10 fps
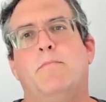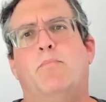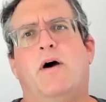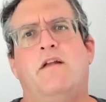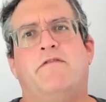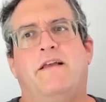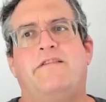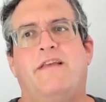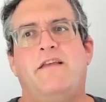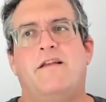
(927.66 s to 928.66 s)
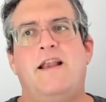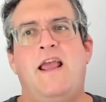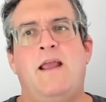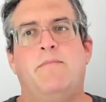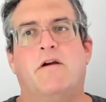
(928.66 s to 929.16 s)
But if I say the
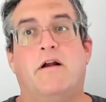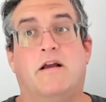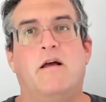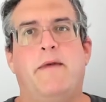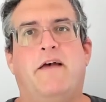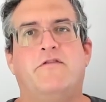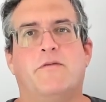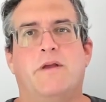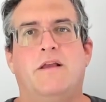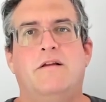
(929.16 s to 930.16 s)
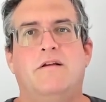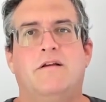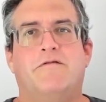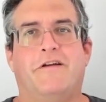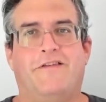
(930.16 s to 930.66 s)
name, they're gonna come after me.
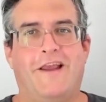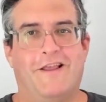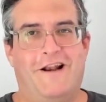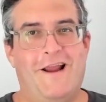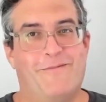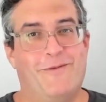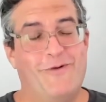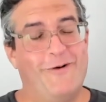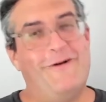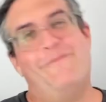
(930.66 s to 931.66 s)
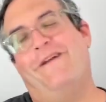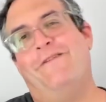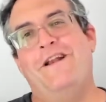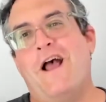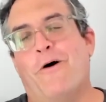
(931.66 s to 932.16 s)
If I say the name of the program, I
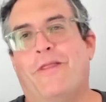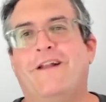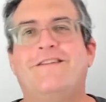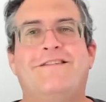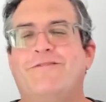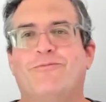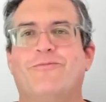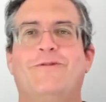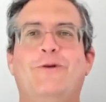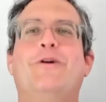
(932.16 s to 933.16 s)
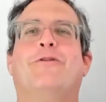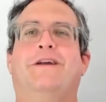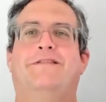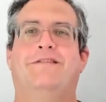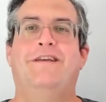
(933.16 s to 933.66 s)
mean, no, that's
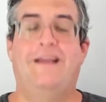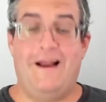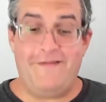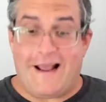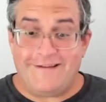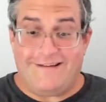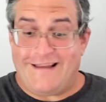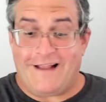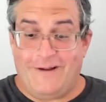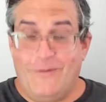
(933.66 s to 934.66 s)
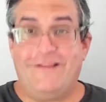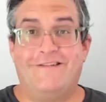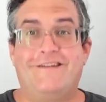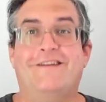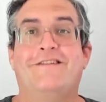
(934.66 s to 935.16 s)
ludicrous. And that's exactly what
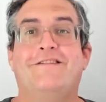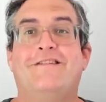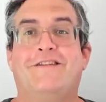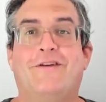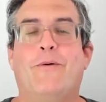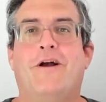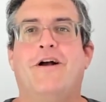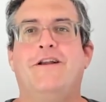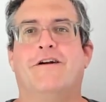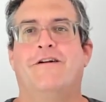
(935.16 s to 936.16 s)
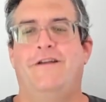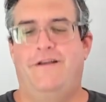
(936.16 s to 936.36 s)
this is that's going on here.